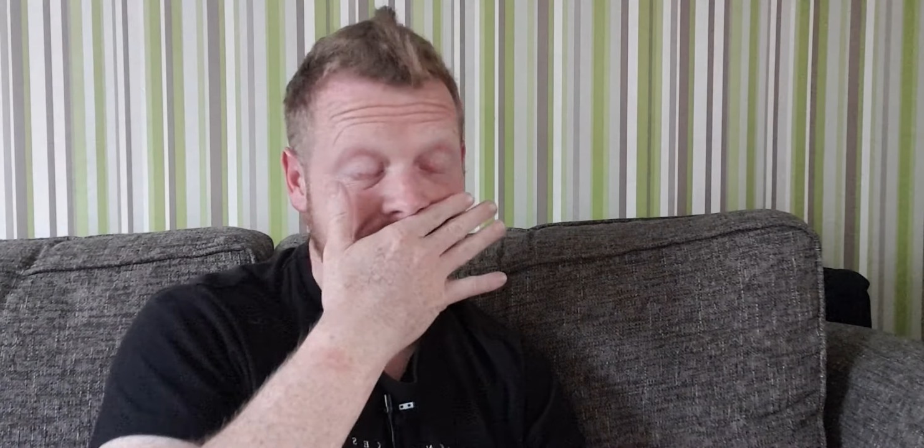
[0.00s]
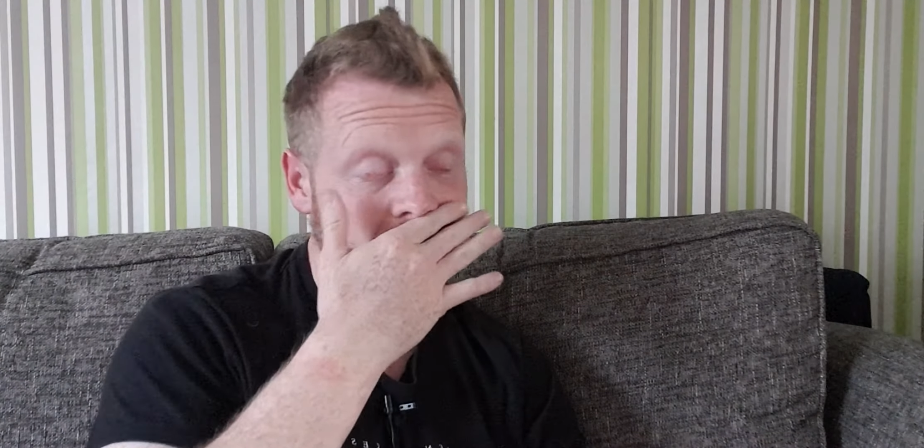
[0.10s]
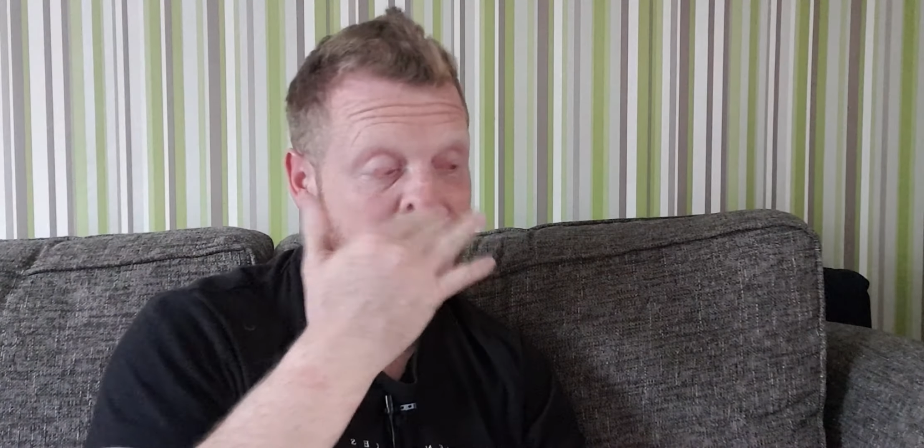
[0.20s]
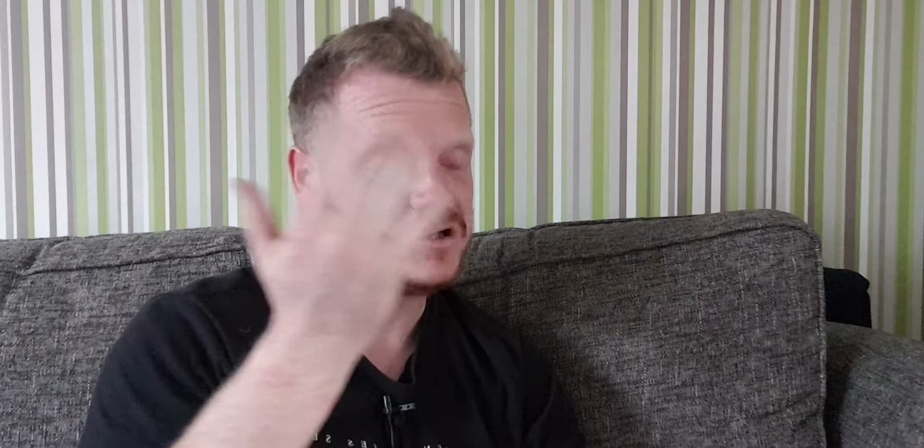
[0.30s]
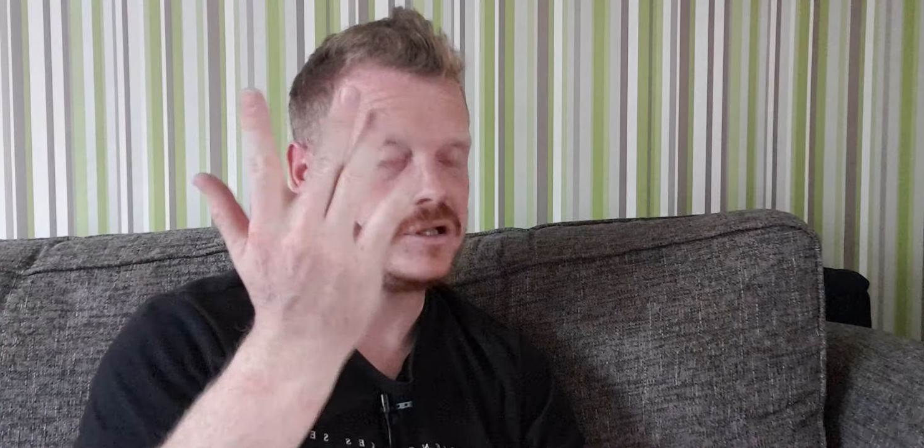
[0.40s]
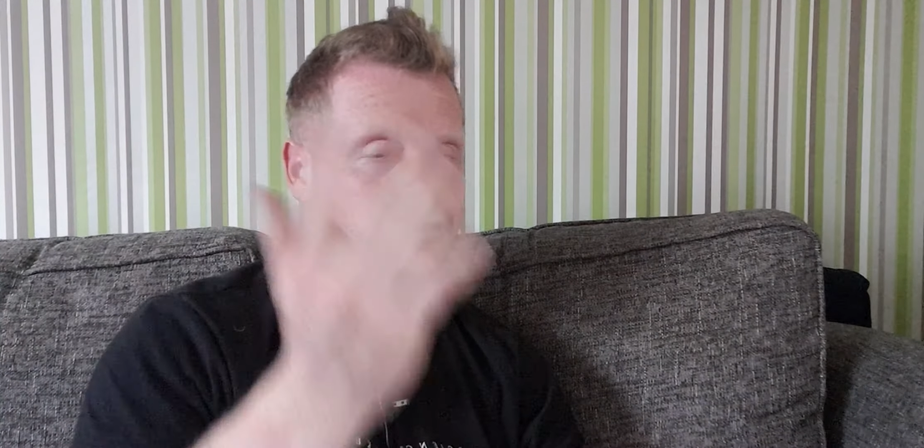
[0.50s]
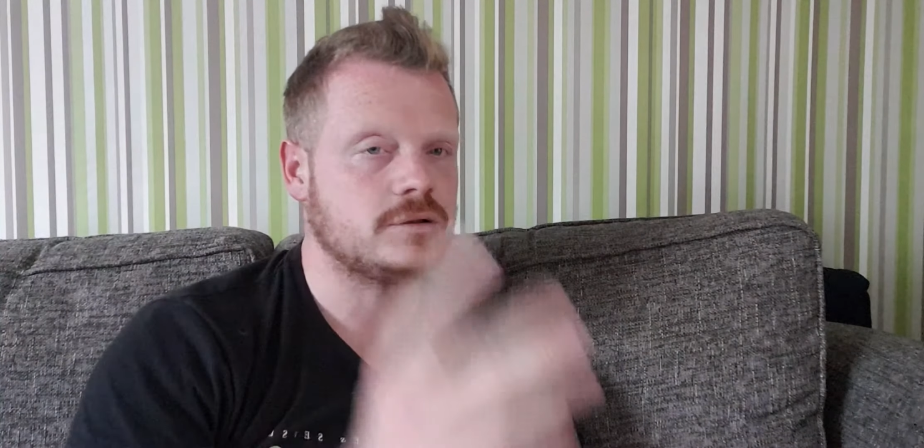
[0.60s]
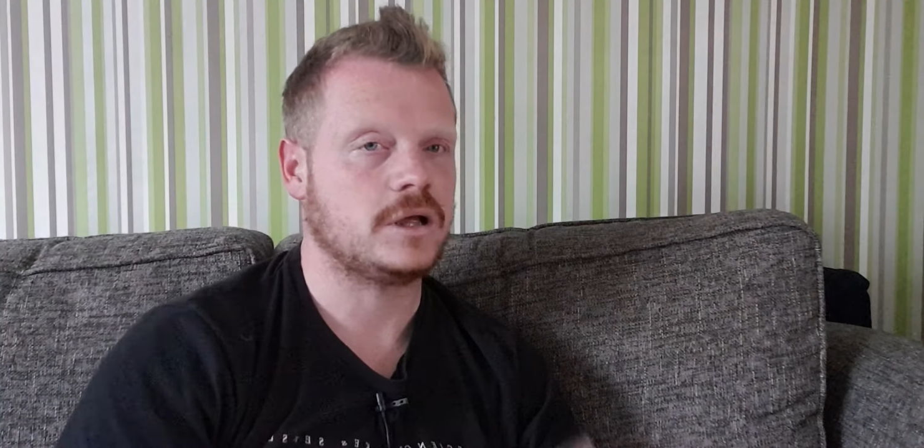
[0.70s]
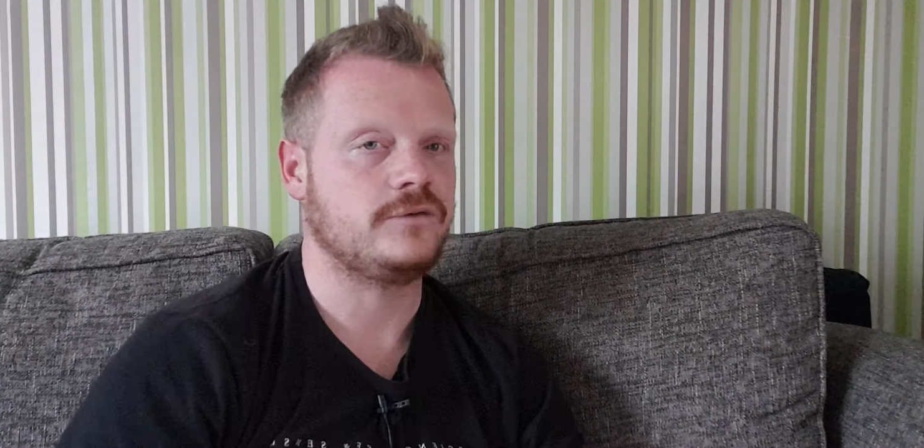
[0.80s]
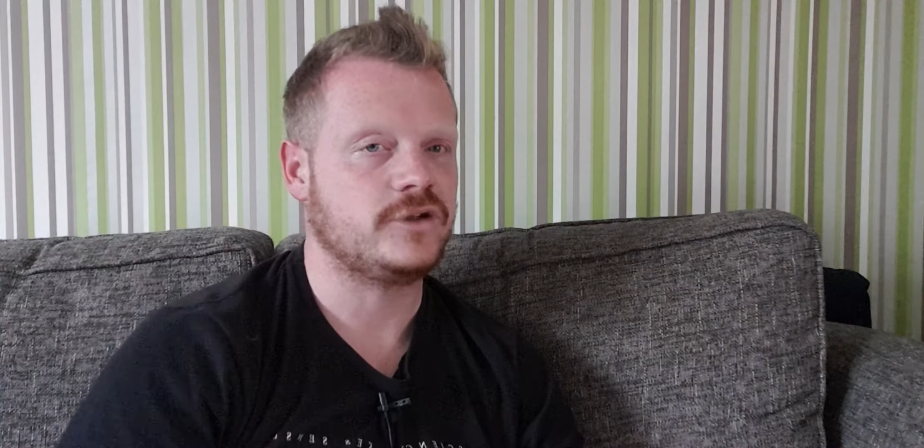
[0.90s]
usually do
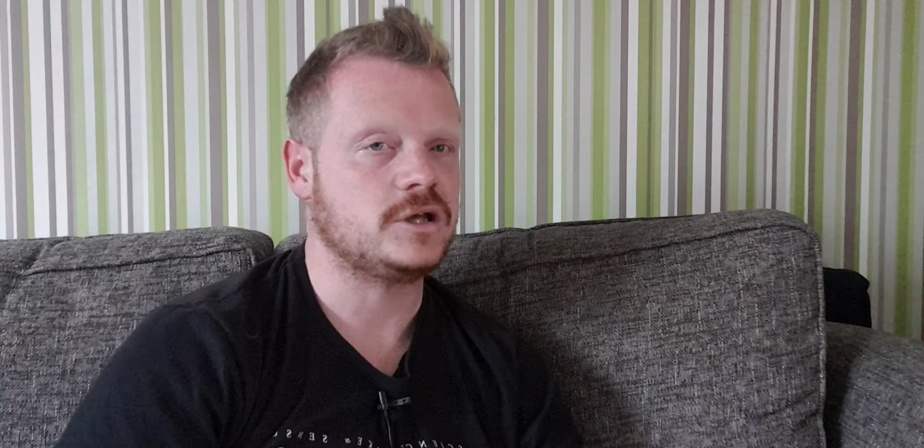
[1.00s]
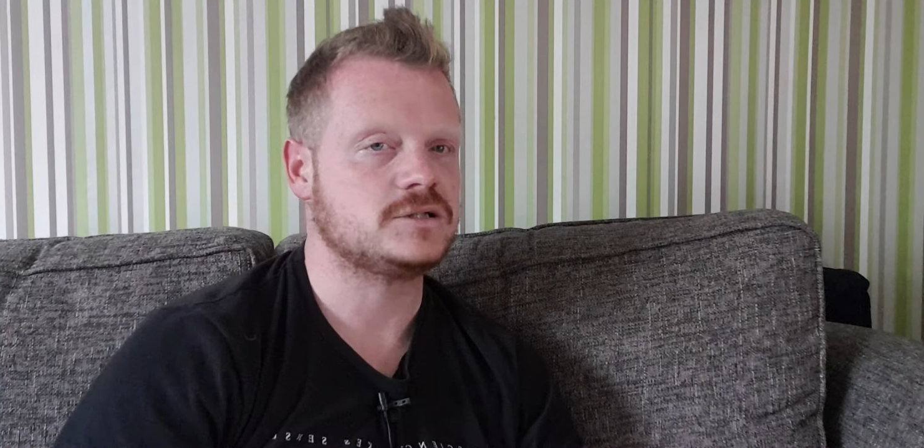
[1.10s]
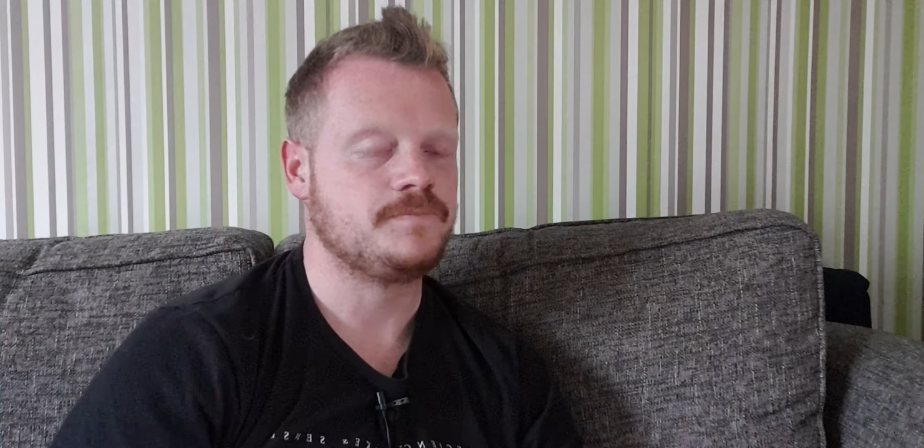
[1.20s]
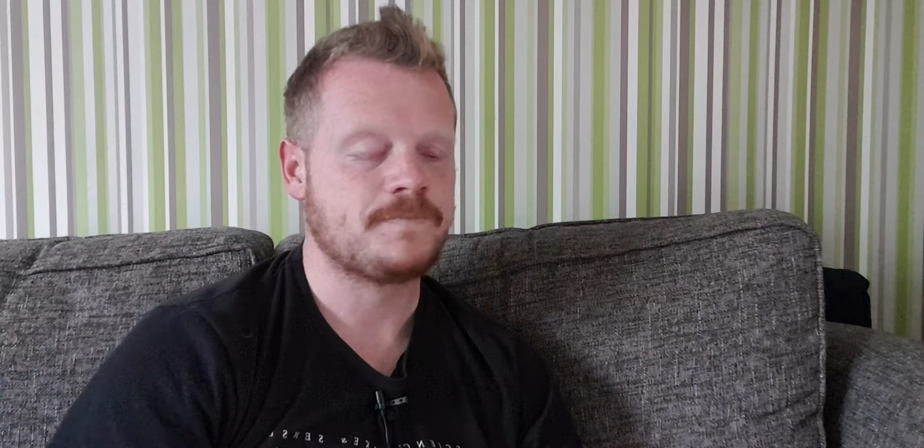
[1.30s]
that in videos.